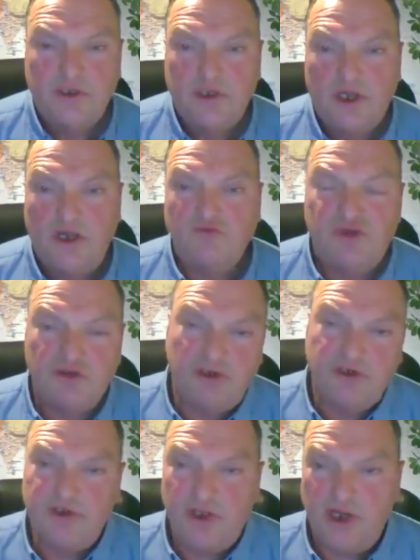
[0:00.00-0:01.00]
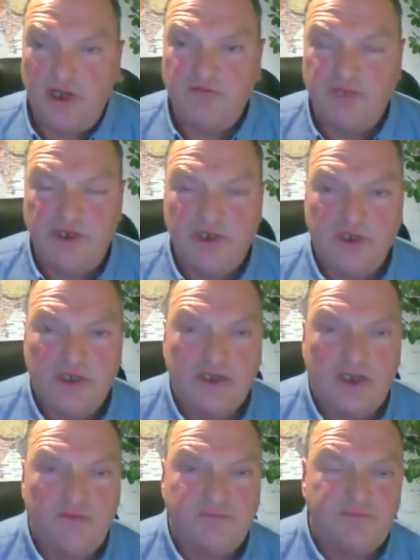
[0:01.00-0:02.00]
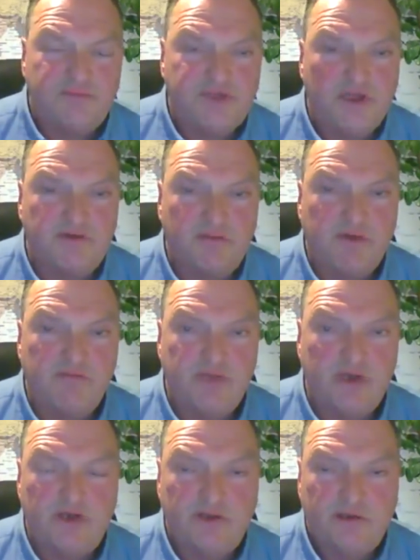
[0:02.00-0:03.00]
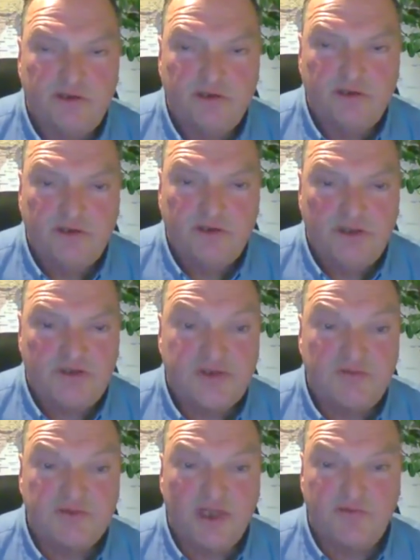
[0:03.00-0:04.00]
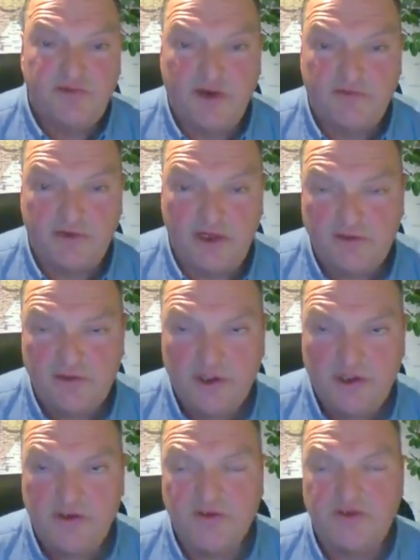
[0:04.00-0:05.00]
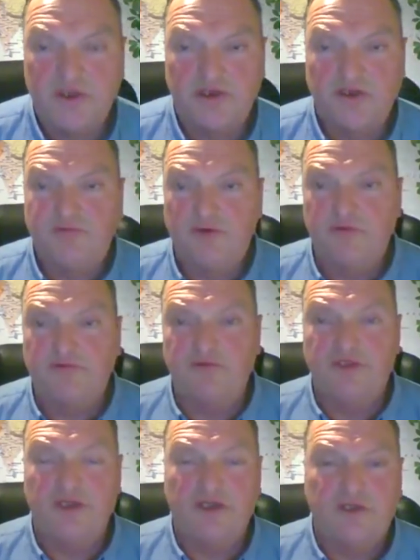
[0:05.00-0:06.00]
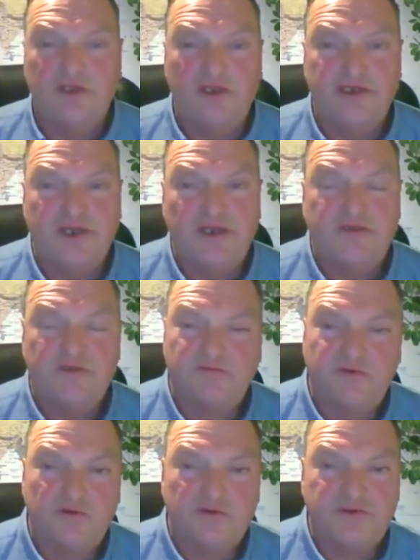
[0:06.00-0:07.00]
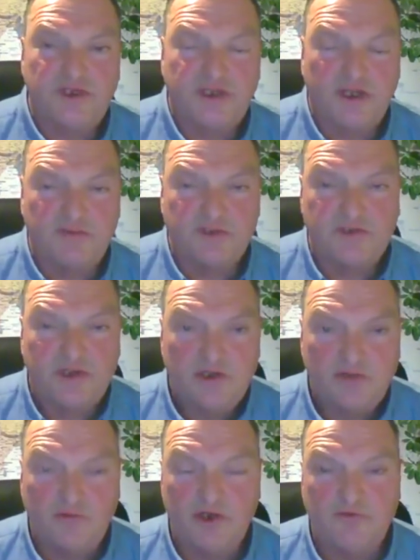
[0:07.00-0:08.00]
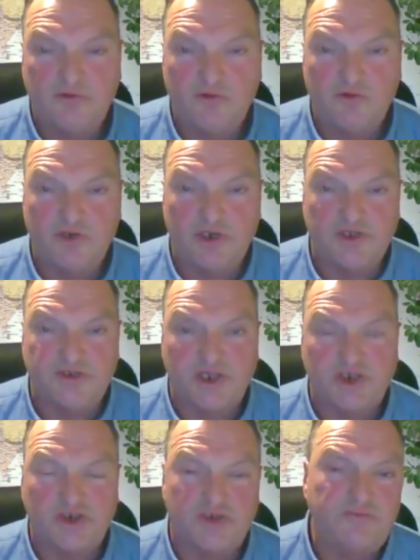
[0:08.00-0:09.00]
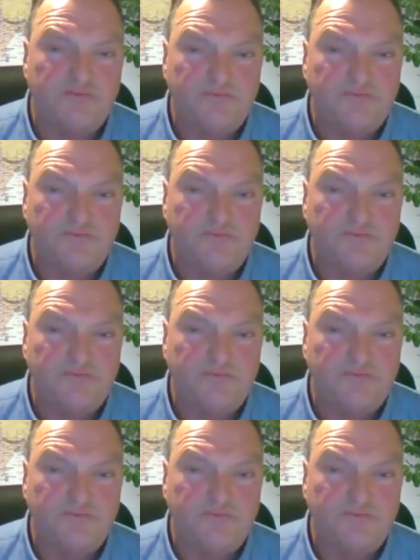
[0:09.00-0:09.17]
I'm Julian. I've been a club soda member, it seems like forever. I think certainly probably from the early days of Laura setting up this wonderful organisation.